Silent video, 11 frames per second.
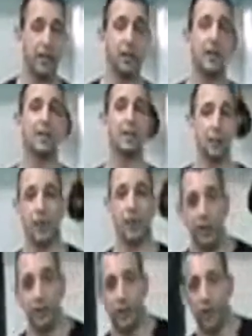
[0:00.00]
Is that
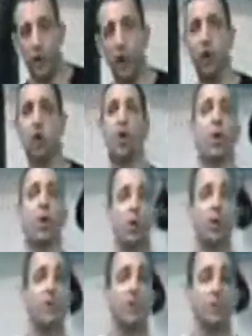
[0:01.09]
really your goal, or do
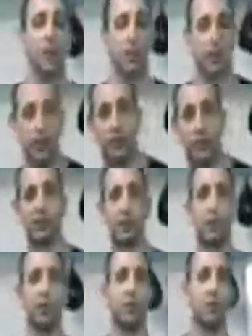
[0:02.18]
you have some other interest
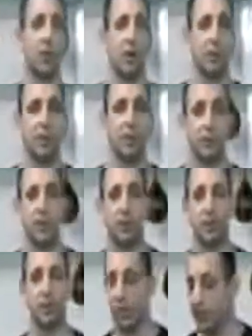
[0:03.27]
in martial art? Because
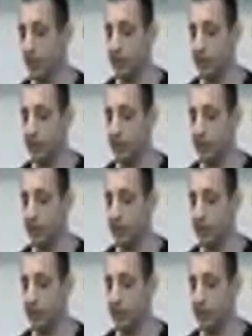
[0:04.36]
martial art can